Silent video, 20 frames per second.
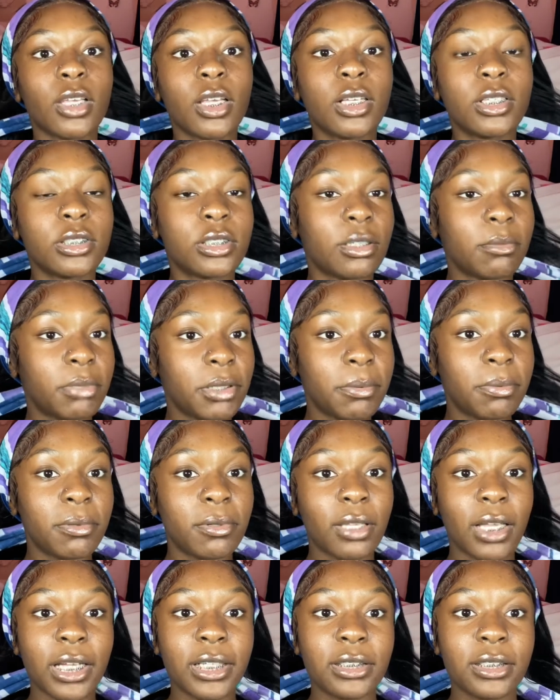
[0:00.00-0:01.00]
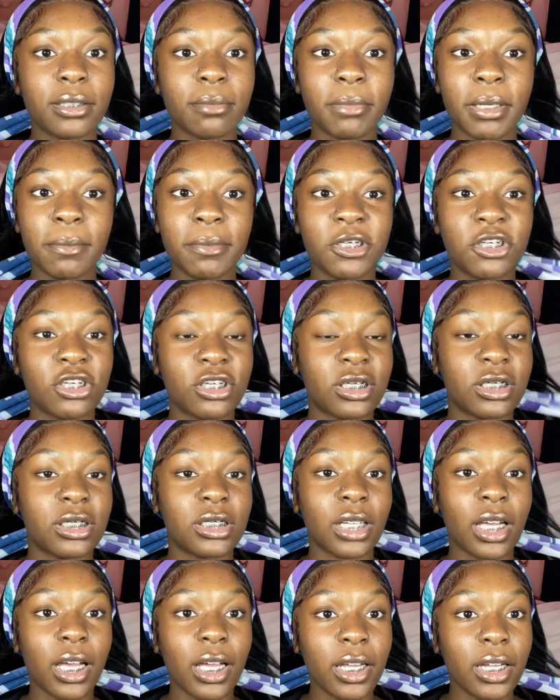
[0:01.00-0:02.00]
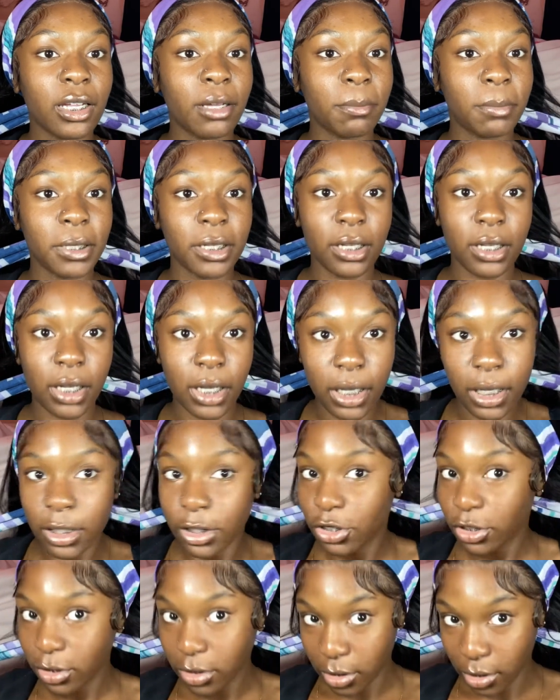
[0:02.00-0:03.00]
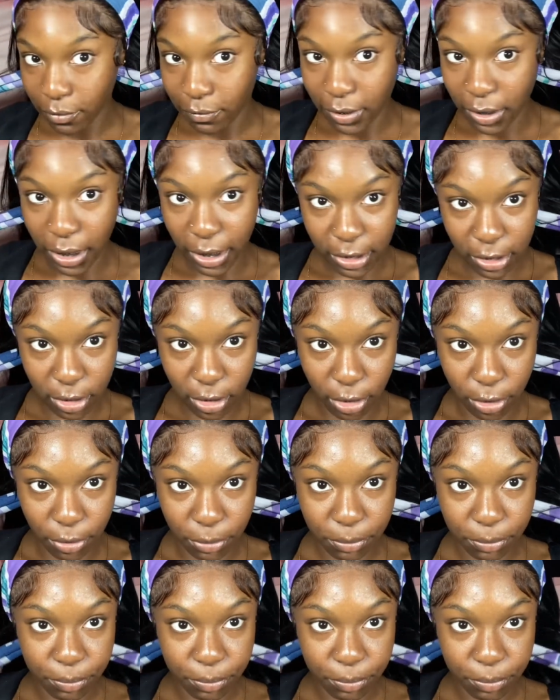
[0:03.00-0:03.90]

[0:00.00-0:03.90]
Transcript: Some people like to maybe just tie it up in a knot and just leave it like so.